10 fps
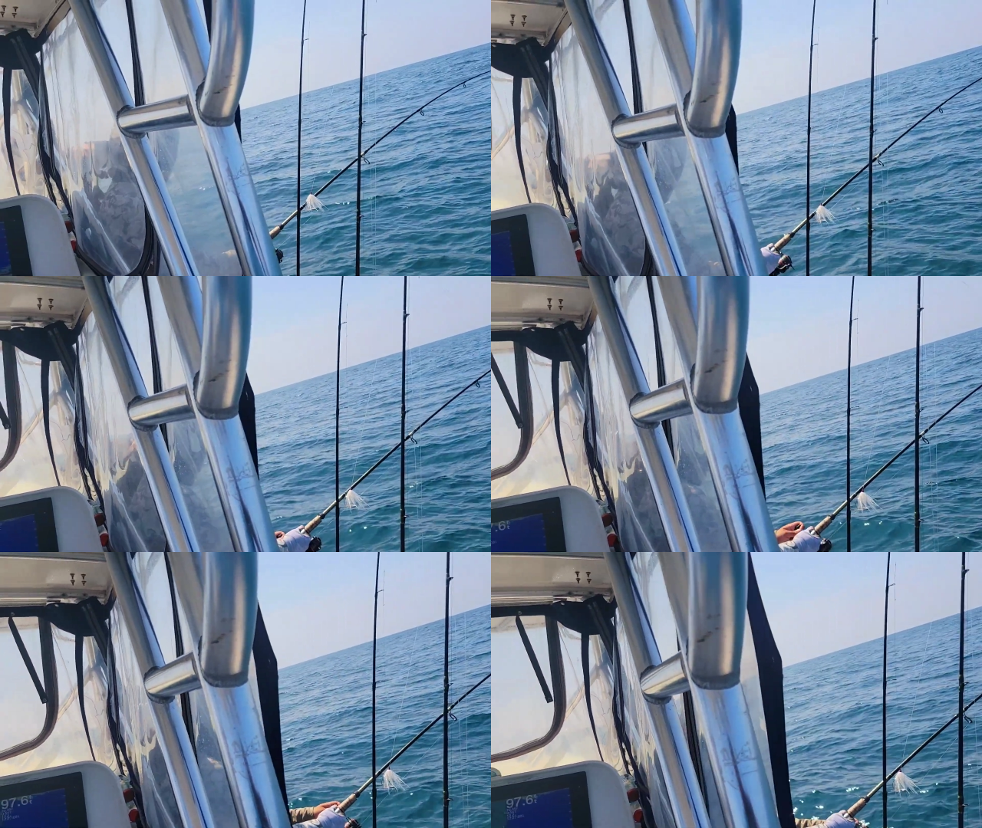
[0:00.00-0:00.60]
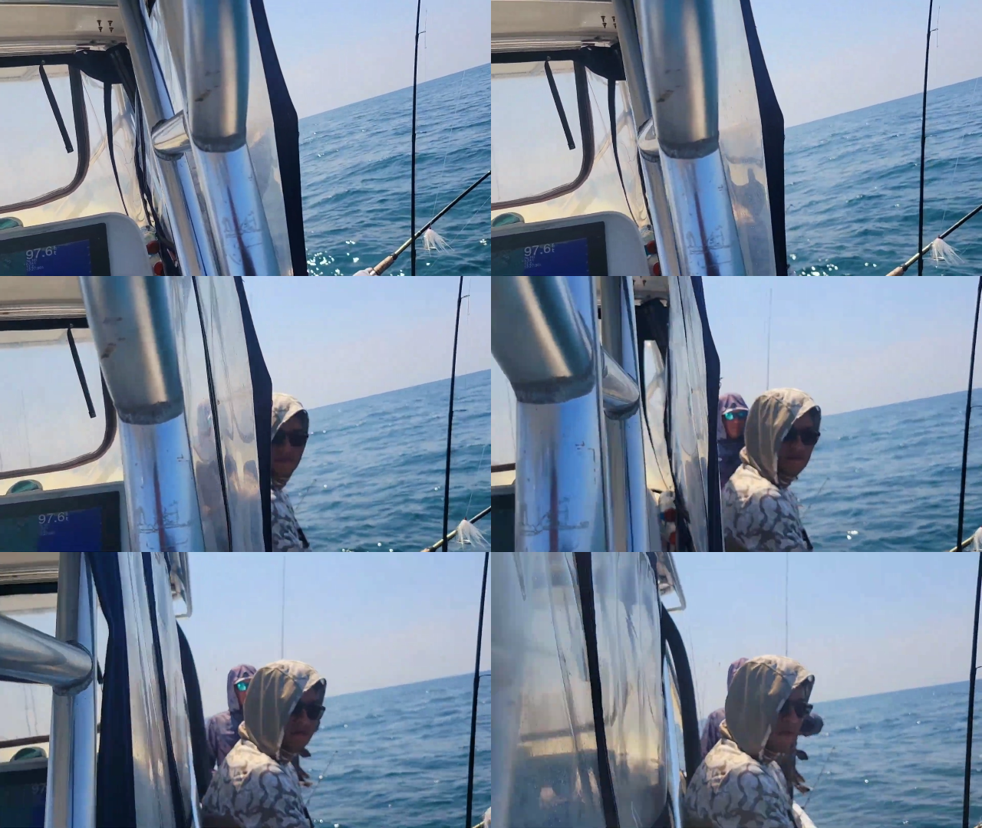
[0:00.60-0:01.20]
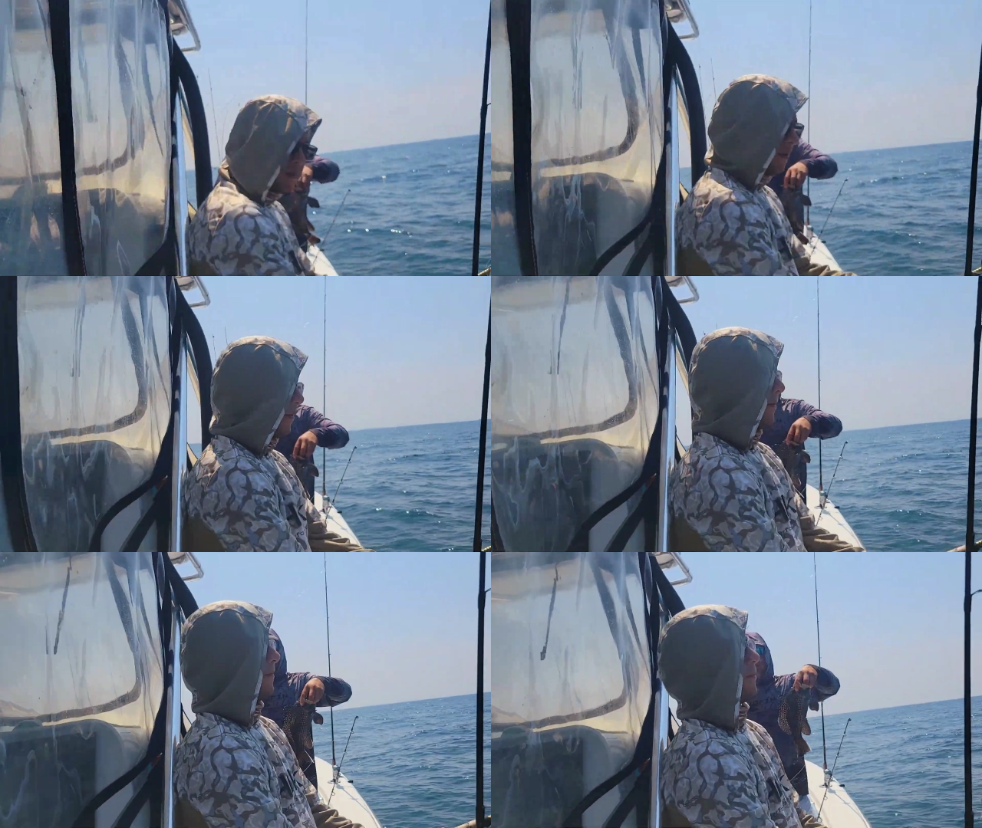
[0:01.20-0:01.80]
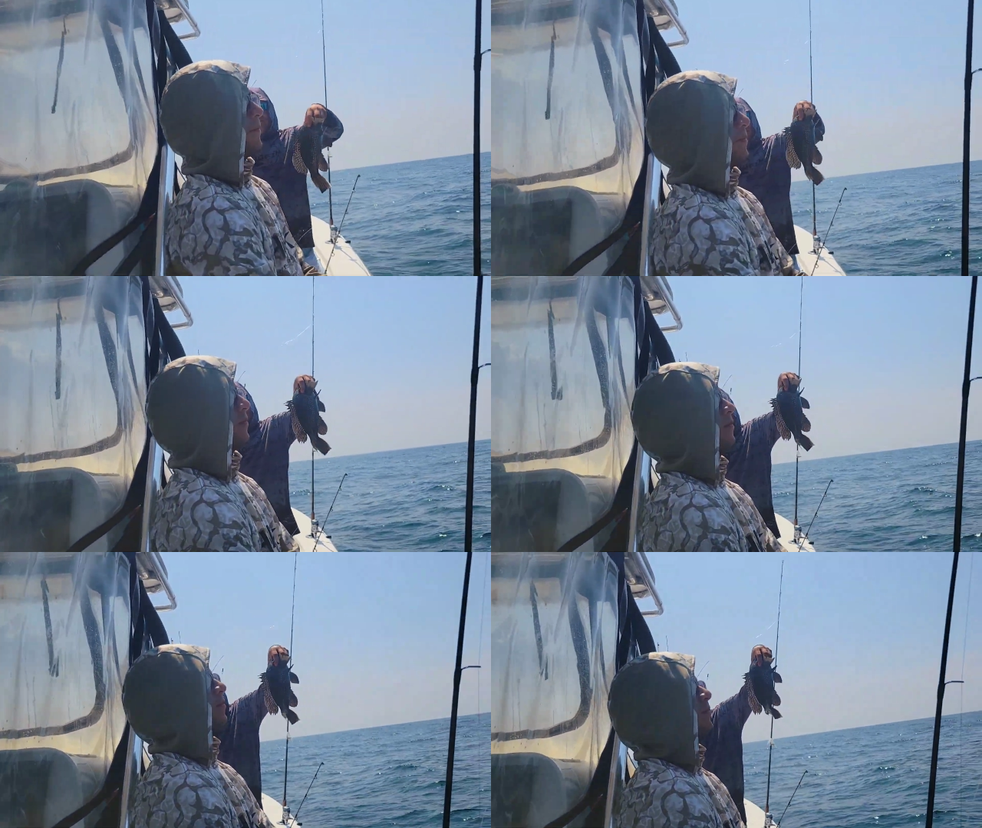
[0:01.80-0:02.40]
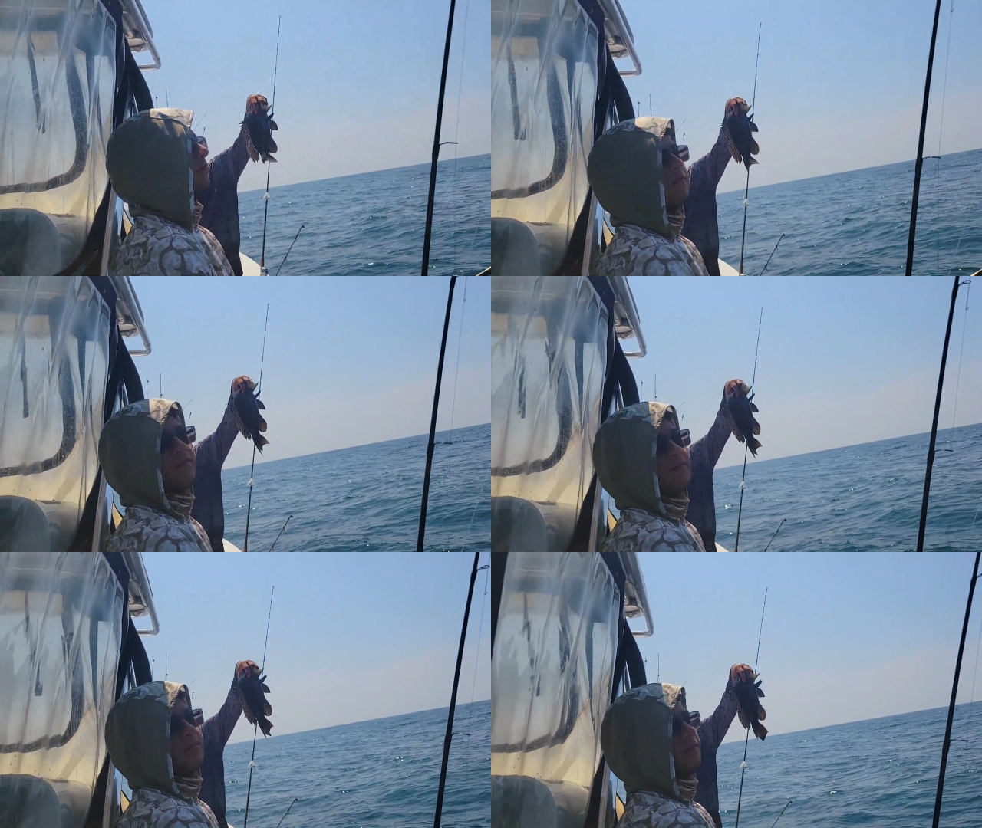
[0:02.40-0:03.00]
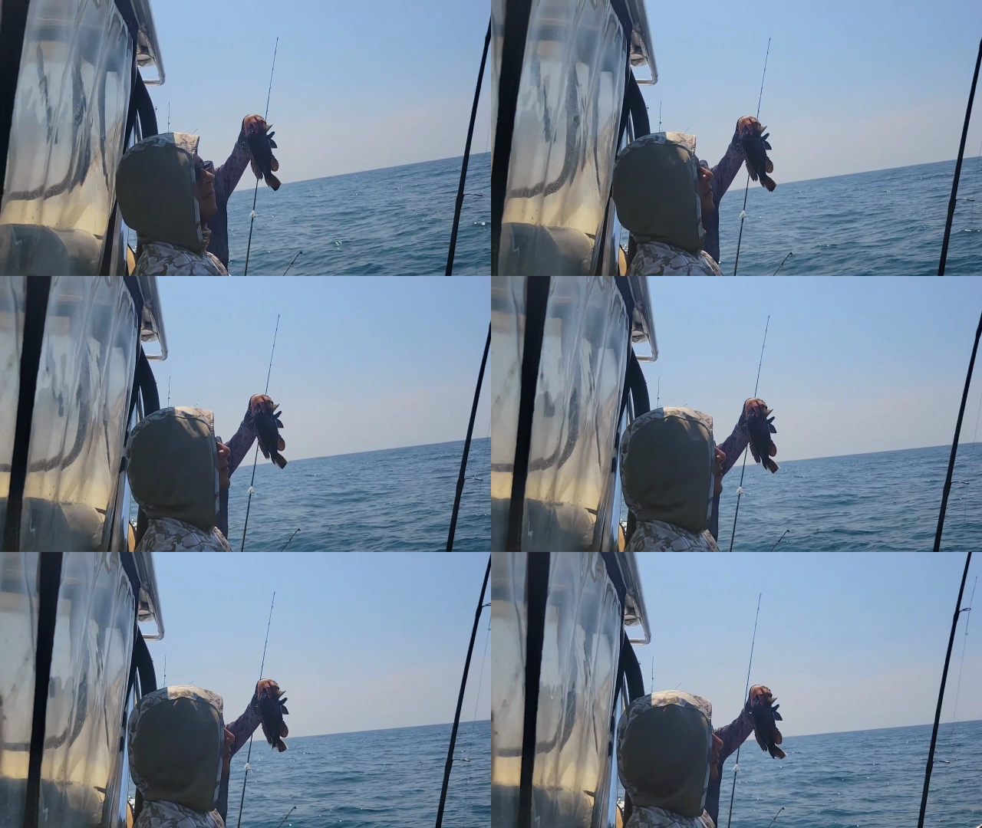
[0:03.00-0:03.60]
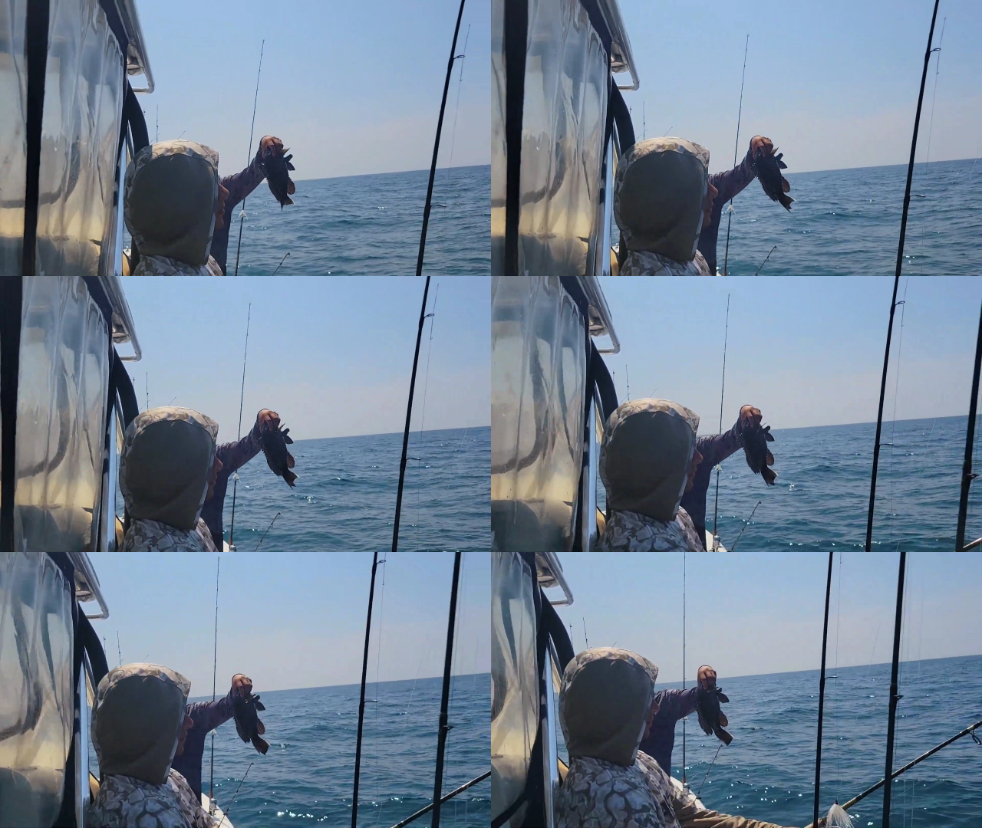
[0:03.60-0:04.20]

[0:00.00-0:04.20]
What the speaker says: No face is visible, so there are no lips to read.